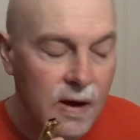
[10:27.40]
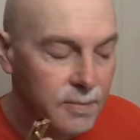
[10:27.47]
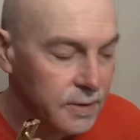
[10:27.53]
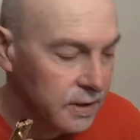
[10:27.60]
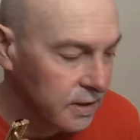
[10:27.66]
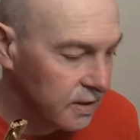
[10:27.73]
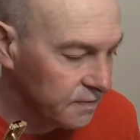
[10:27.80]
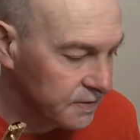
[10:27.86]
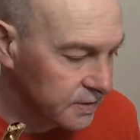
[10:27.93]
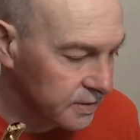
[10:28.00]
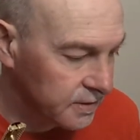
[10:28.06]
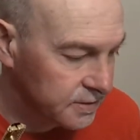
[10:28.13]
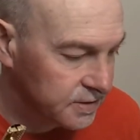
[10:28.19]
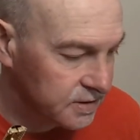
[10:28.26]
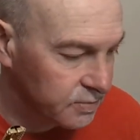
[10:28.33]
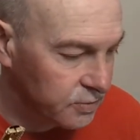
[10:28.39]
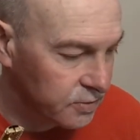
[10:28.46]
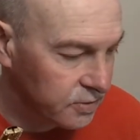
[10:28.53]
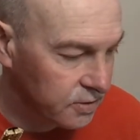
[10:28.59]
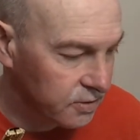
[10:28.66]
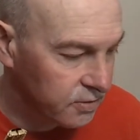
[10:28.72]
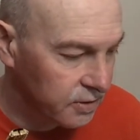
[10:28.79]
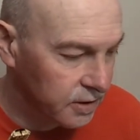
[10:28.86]
I may have to get some
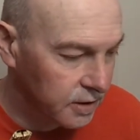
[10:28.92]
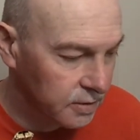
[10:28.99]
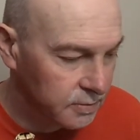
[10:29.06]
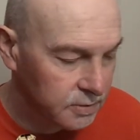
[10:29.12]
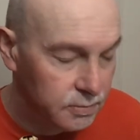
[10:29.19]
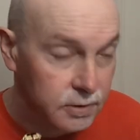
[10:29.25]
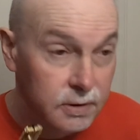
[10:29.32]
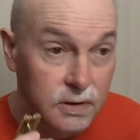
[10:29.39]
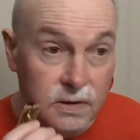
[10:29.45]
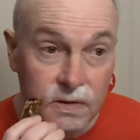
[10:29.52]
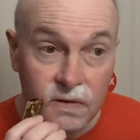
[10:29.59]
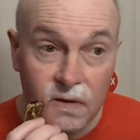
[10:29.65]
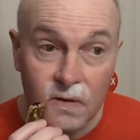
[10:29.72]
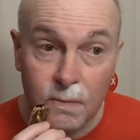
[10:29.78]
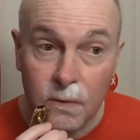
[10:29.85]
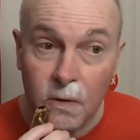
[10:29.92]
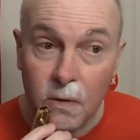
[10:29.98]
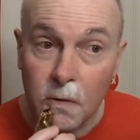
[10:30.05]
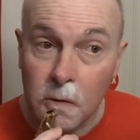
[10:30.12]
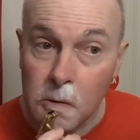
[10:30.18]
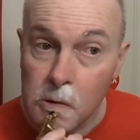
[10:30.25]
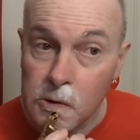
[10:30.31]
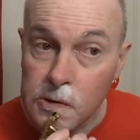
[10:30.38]
more cream and put it in the
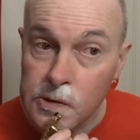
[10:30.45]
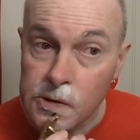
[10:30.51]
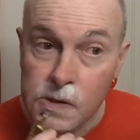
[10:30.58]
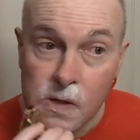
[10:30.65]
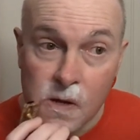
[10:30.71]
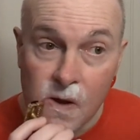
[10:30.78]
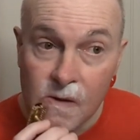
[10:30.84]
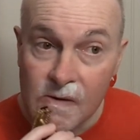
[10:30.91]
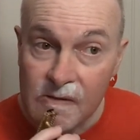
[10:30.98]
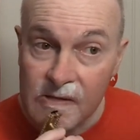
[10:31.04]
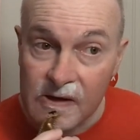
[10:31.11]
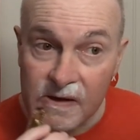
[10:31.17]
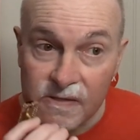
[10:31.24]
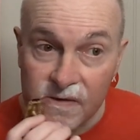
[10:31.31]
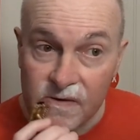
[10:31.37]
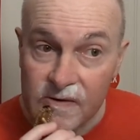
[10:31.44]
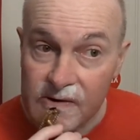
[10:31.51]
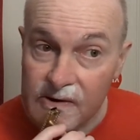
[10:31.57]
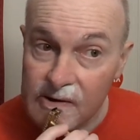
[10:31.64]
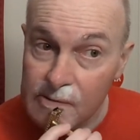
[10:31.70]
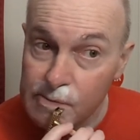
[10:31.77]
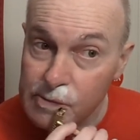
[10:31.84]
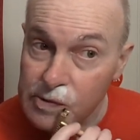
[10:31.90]
bowl and lather it
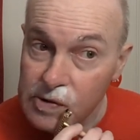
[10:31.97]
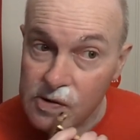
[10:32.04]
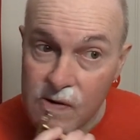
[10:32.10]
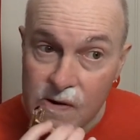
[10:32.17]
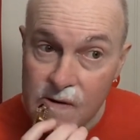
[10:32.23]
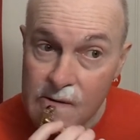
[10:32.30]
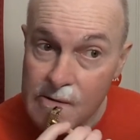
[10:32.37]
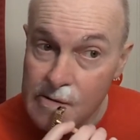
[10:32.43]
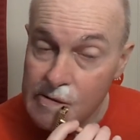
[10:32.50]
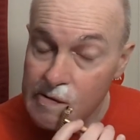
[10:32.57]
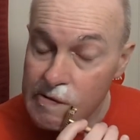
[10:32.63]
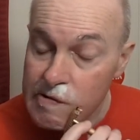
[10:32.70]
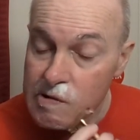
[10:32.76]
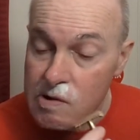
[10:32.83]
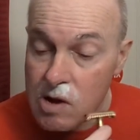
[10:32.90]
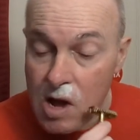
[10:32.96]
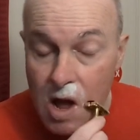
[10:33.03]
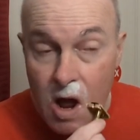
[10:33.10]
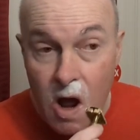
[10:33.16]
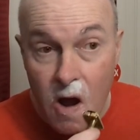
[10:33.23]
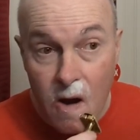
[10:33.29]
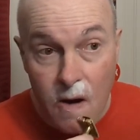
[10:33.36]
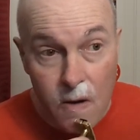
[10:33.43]
up or
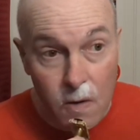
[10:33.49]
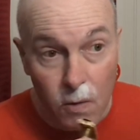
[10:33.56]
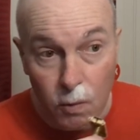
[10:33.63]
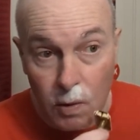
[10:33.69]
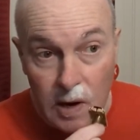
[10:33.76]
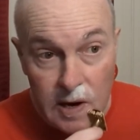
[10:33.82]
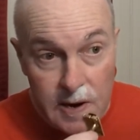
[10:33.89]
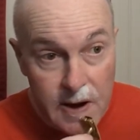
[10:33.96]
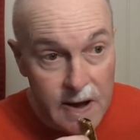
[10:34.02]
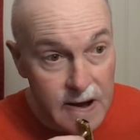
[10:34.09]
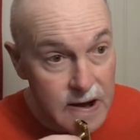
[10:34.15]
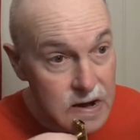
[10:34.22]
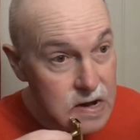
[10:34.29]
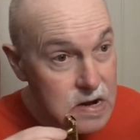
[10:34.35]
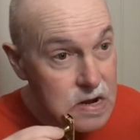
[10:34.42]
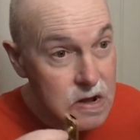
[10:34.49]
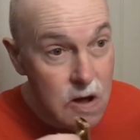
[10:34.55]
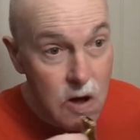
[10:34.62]
whatnot.